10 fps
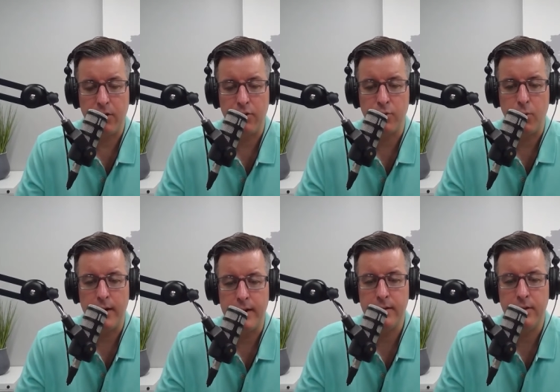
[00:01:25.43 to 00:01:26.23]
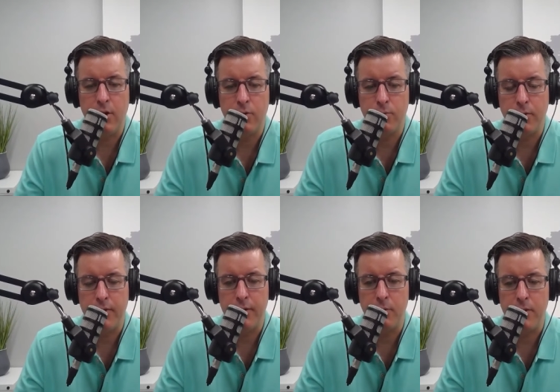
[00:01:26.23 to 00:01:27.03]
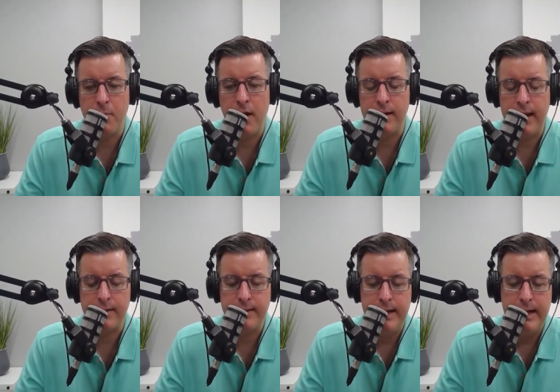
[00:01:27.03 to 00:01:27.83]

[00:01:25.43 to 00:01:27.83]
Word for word: our story notes with the with the podcast.